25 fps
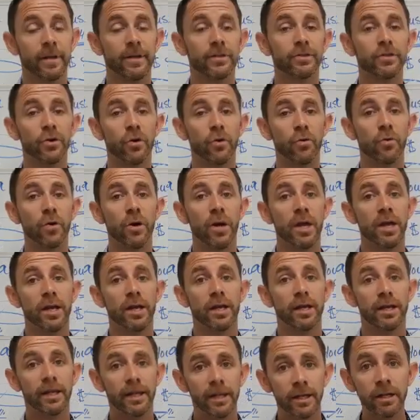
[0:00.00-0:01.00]
So
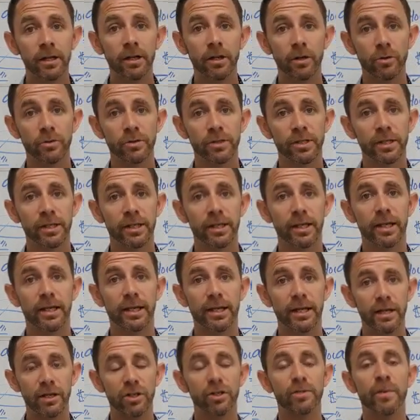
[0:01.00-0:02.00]
in closing,
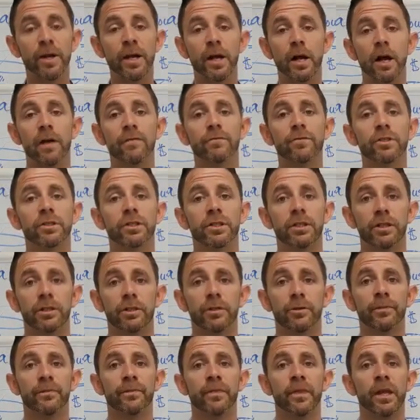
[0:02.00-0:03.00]
here's my offer to
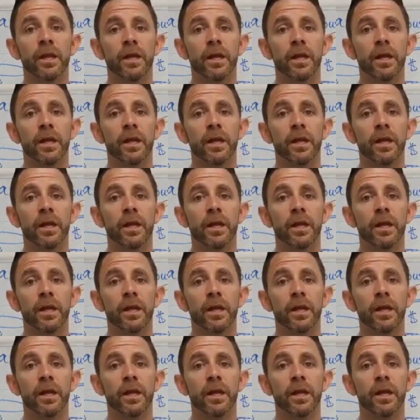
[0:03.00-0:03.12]
you.